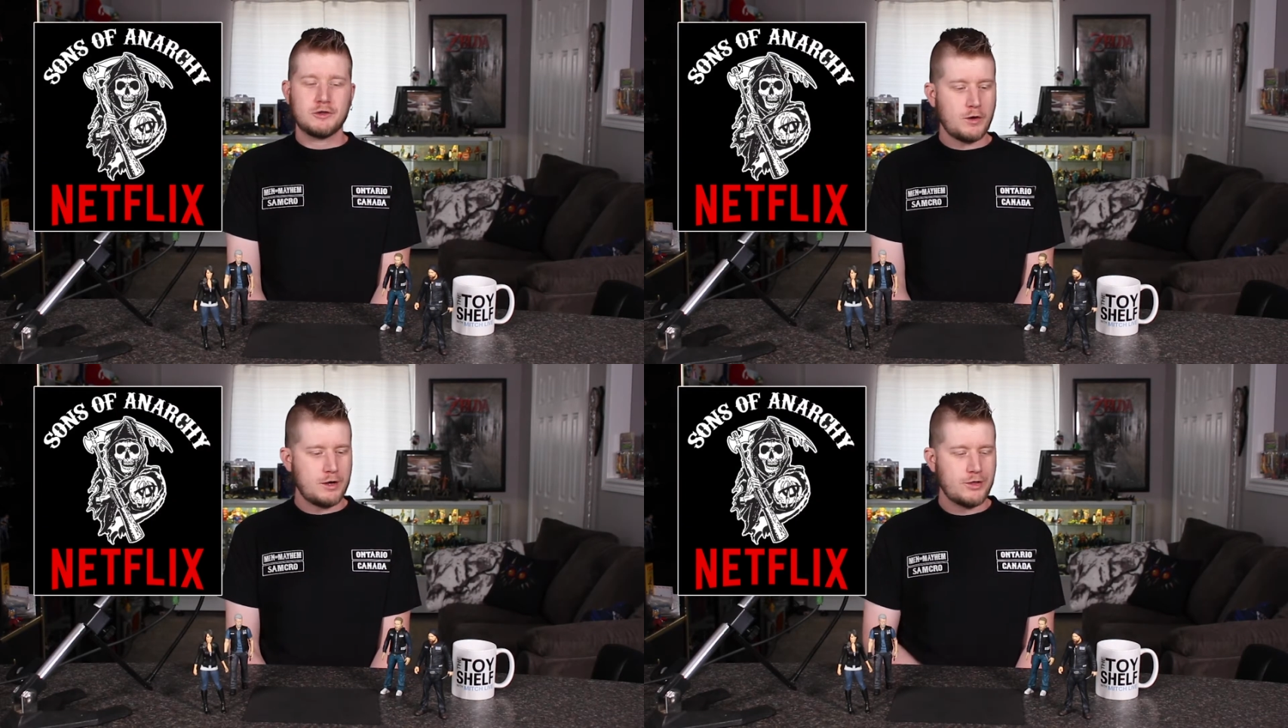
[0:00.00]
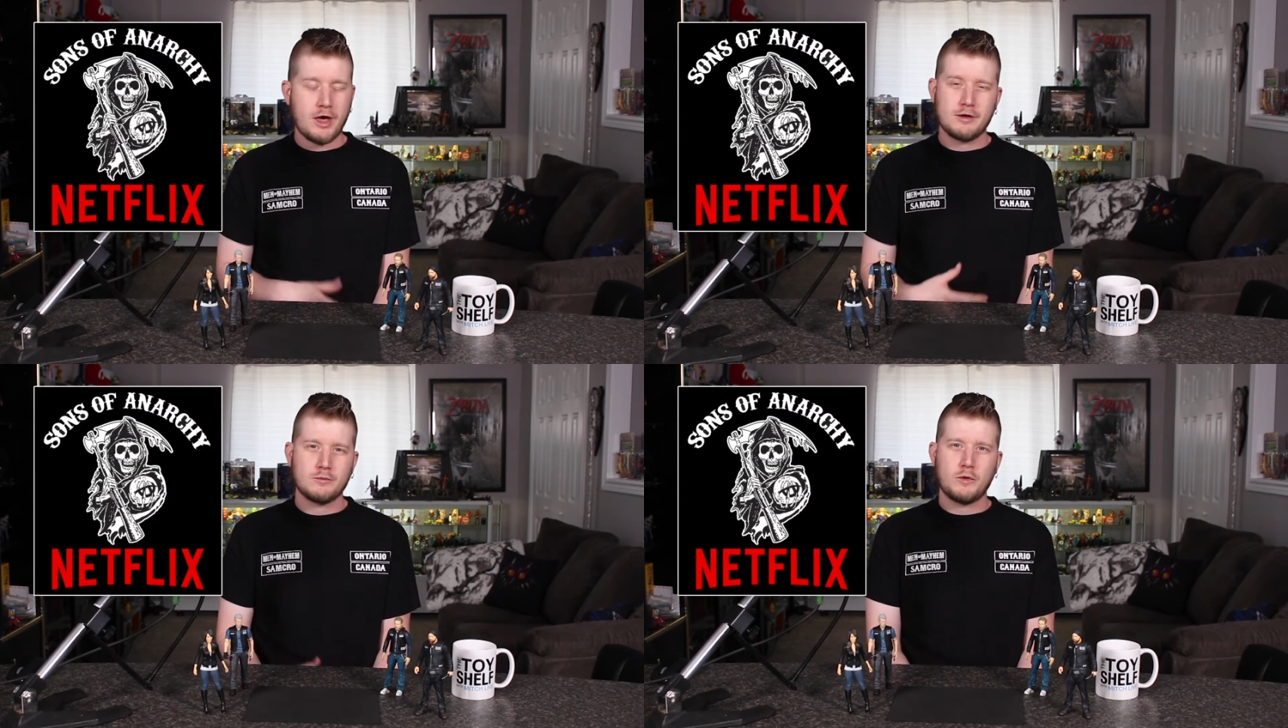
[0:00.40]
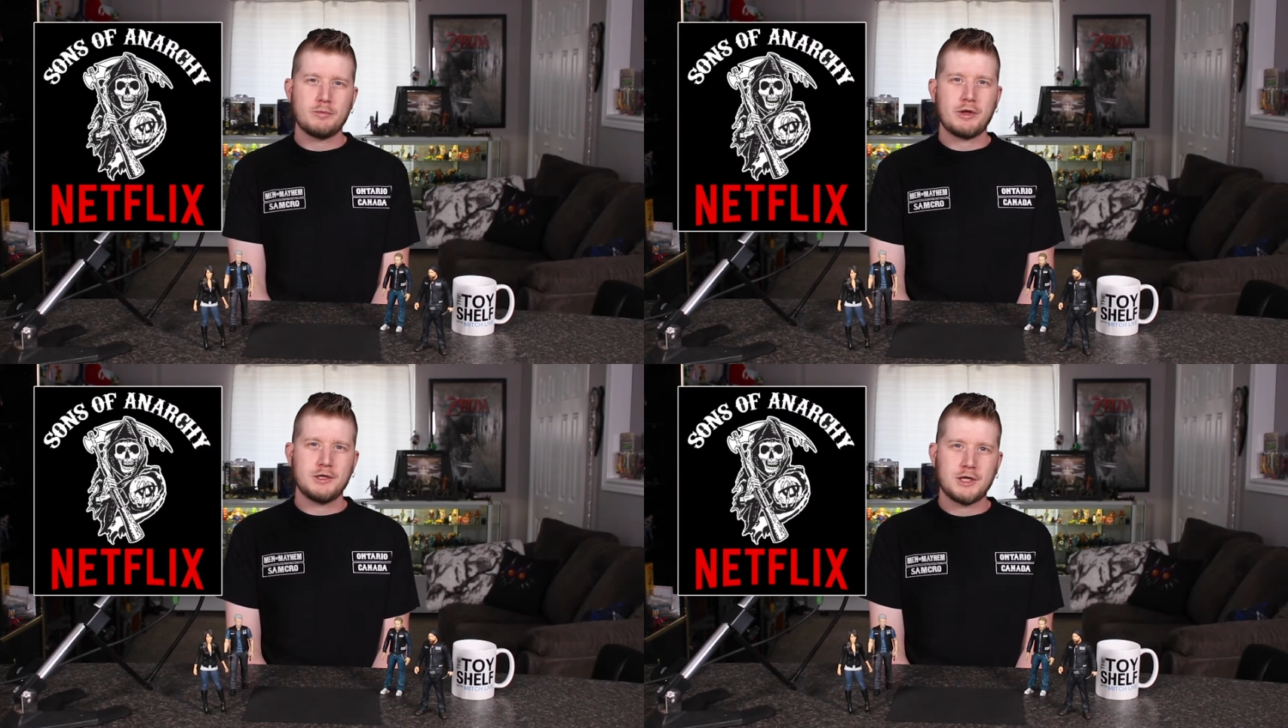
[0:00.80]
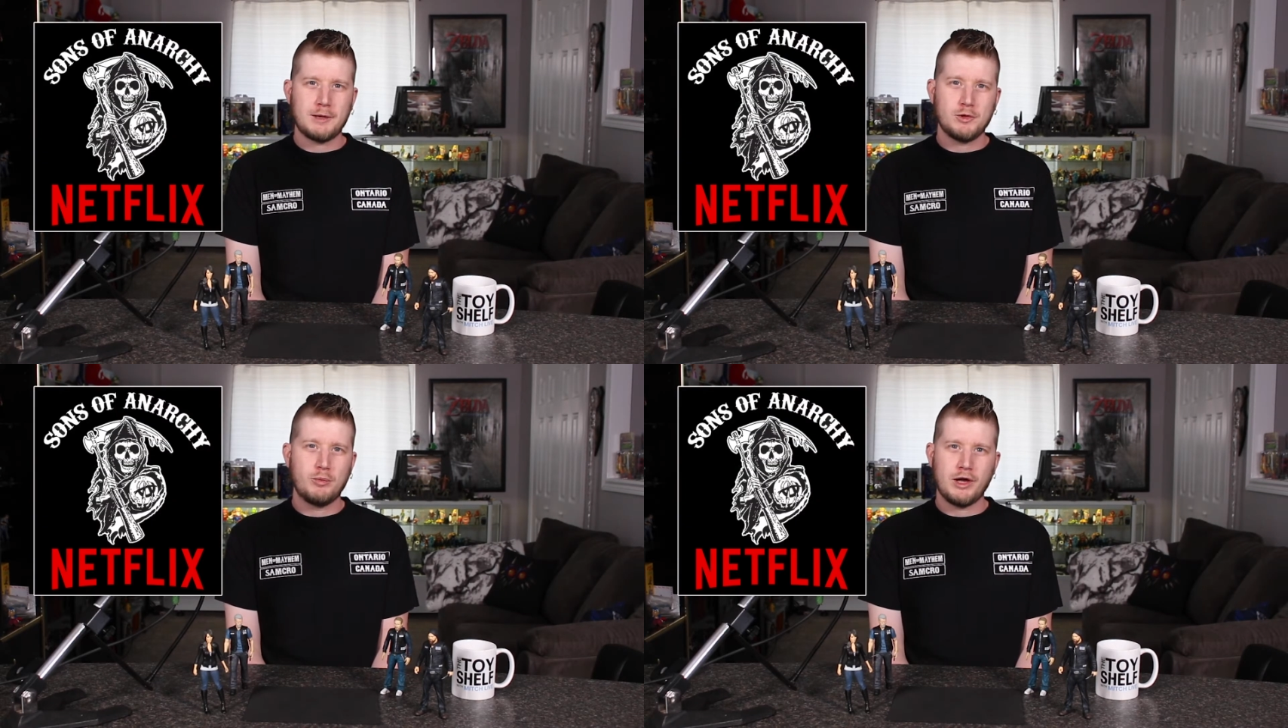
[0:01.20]
so I thought, what better
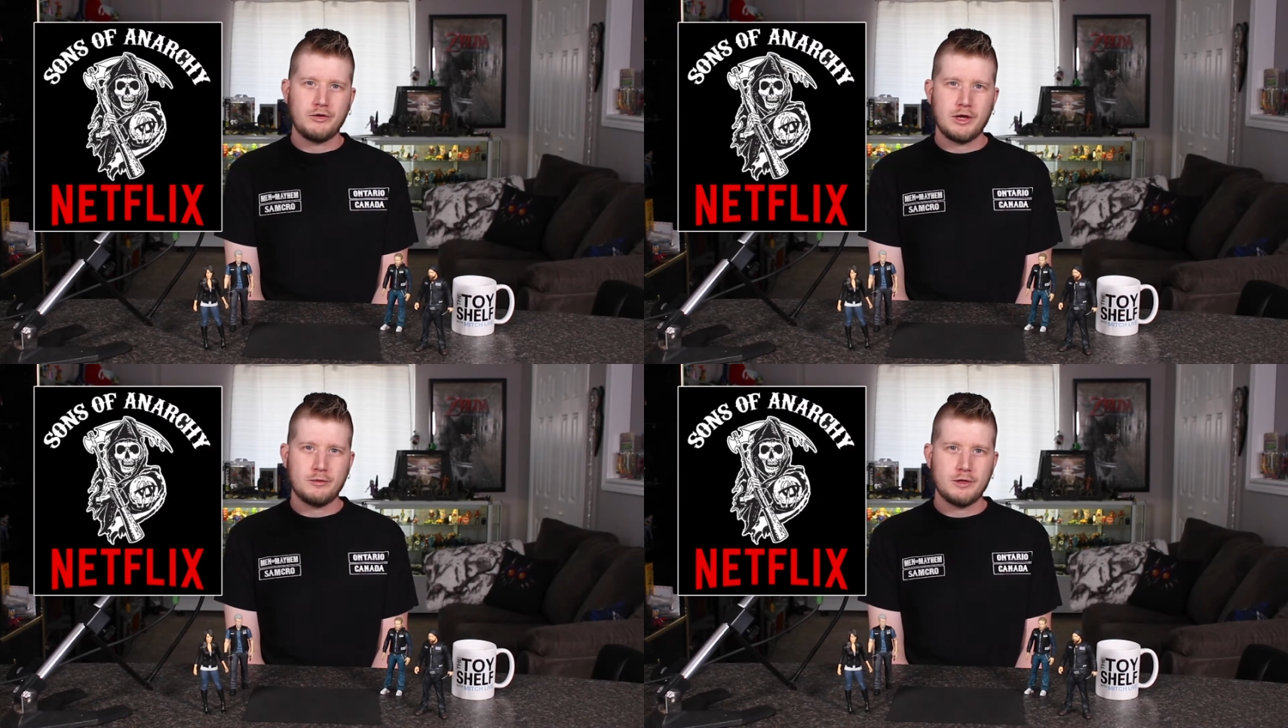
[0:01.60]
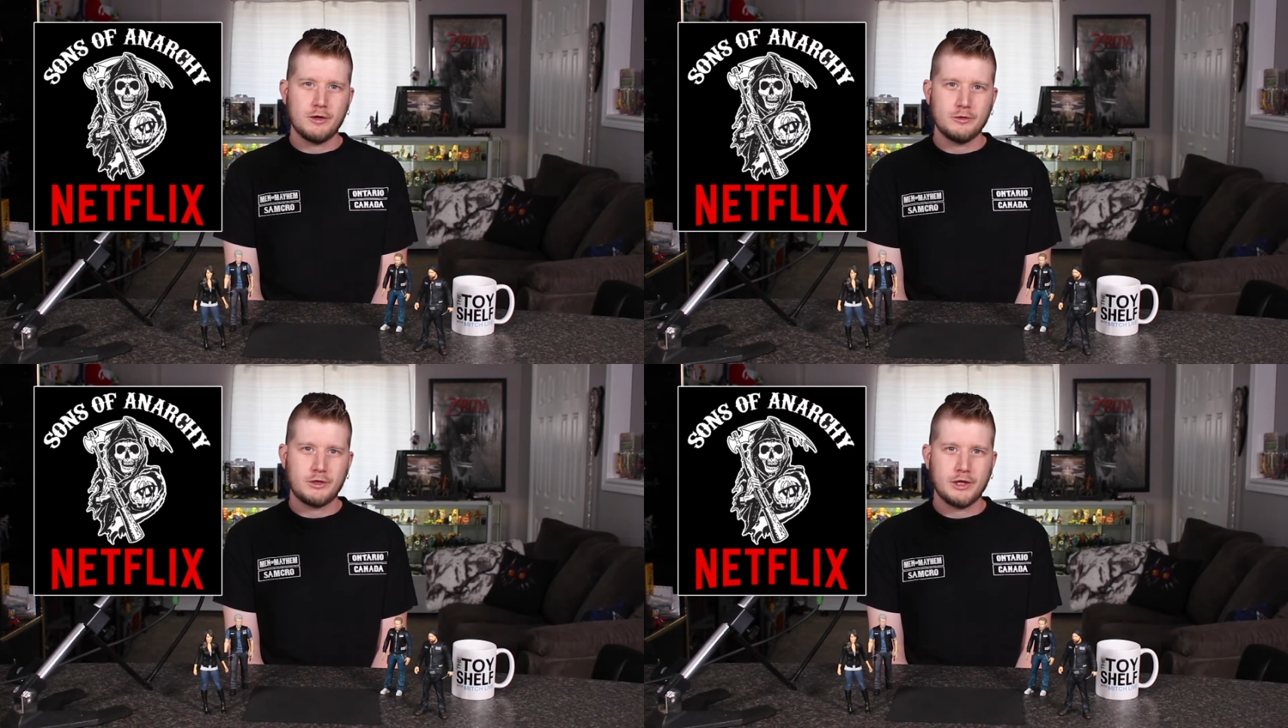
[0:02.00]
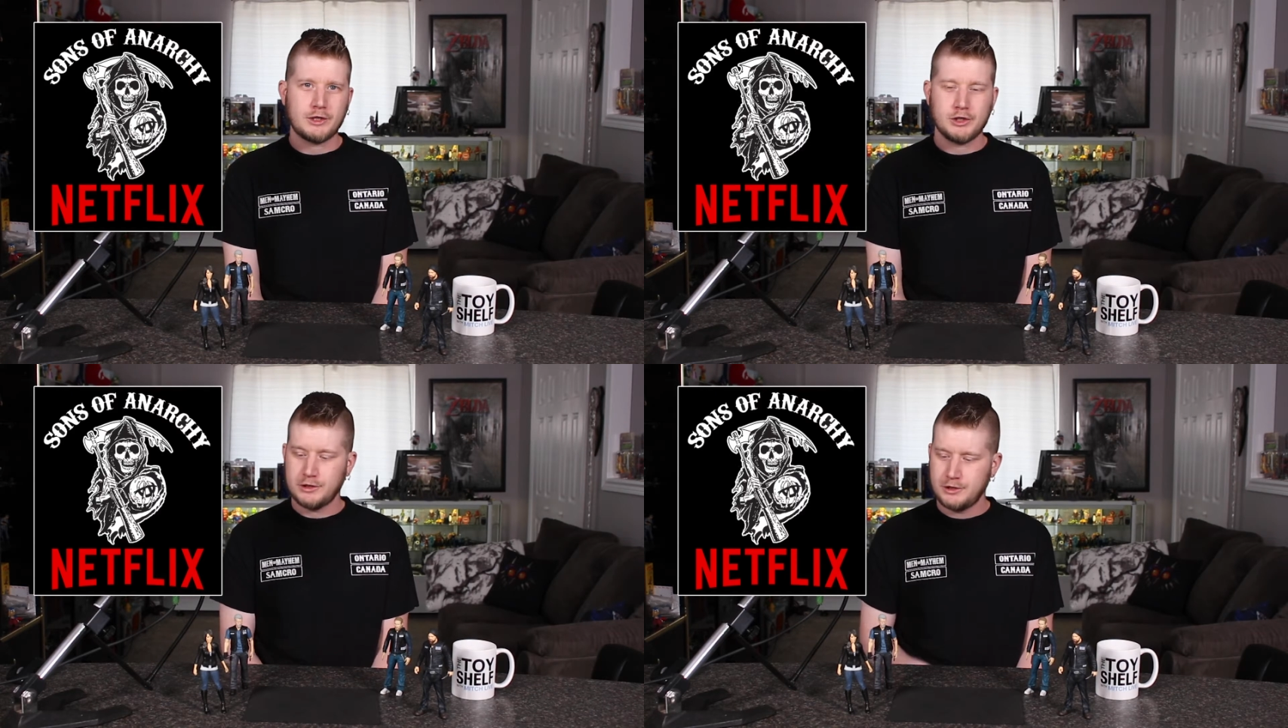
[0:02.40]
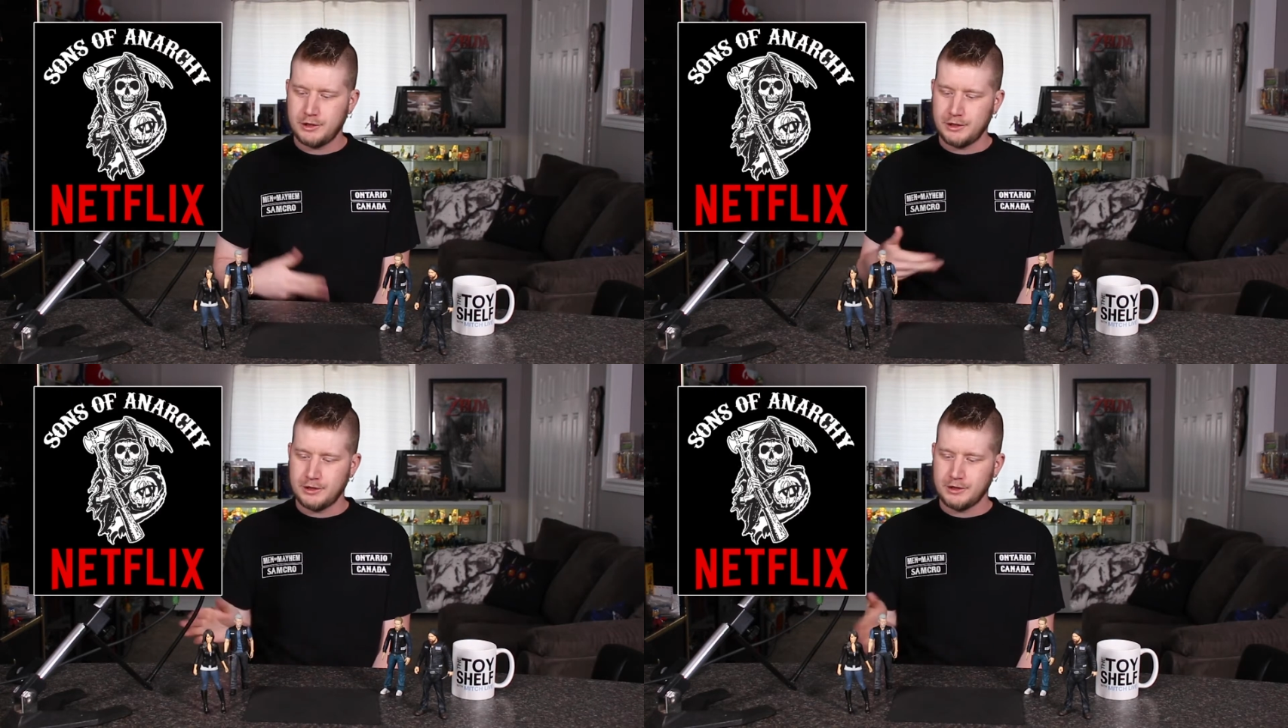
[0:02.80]
time to bust out the old collection,
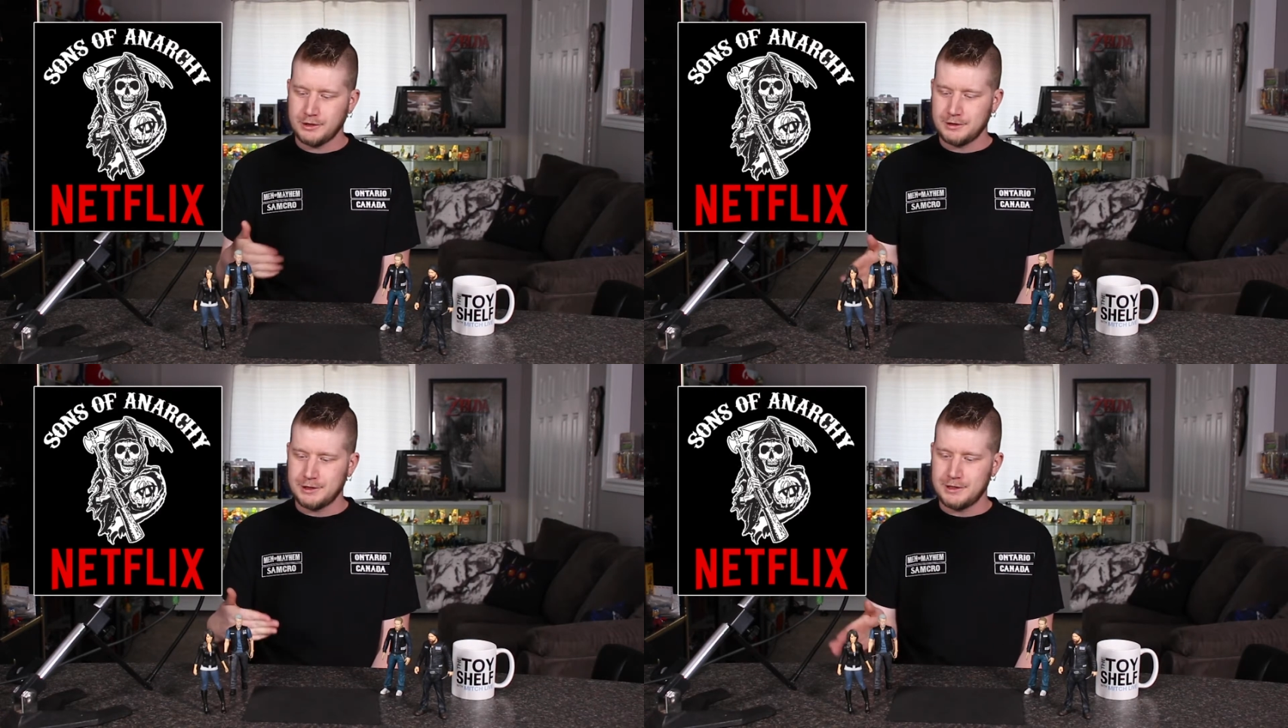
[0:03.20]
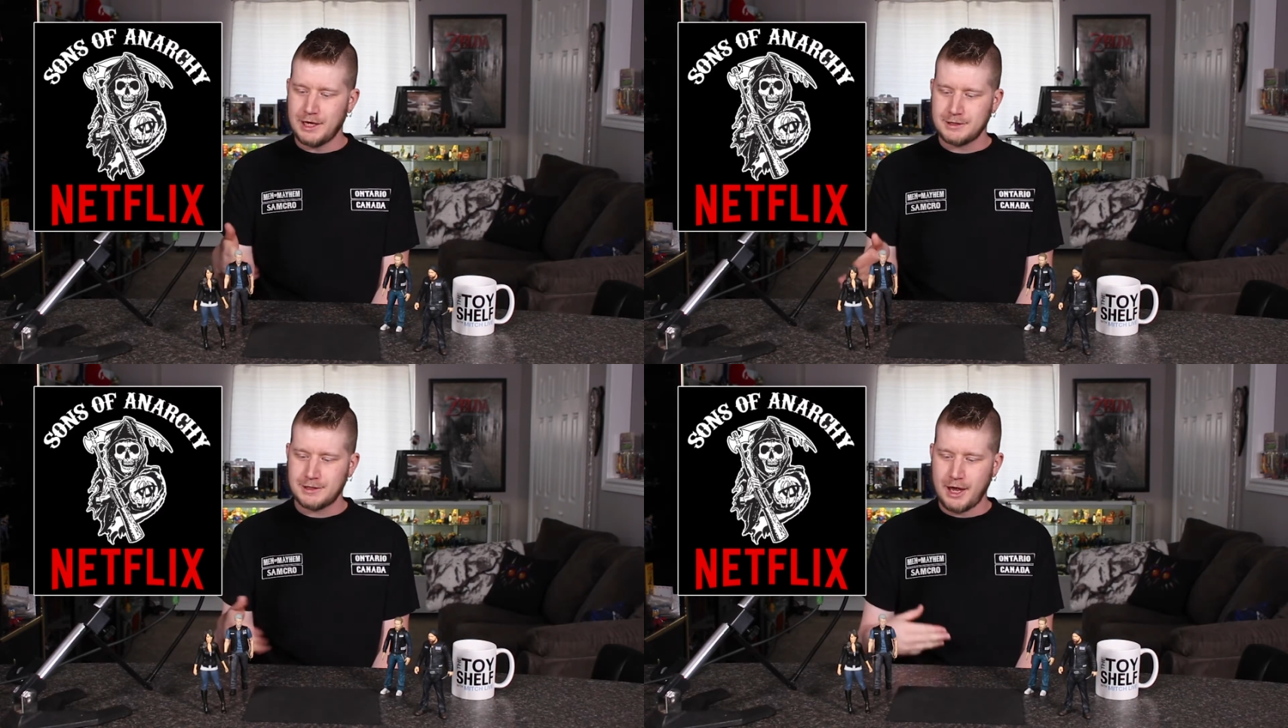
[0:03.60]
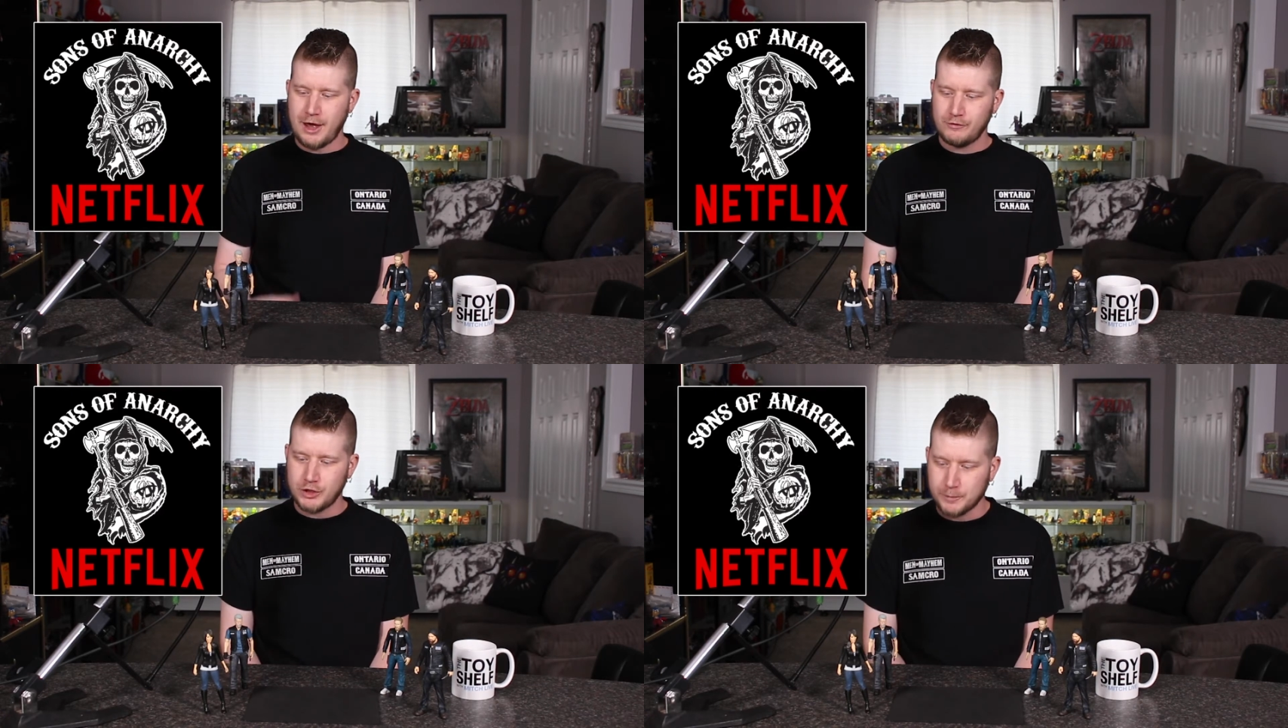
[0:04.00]
to dust off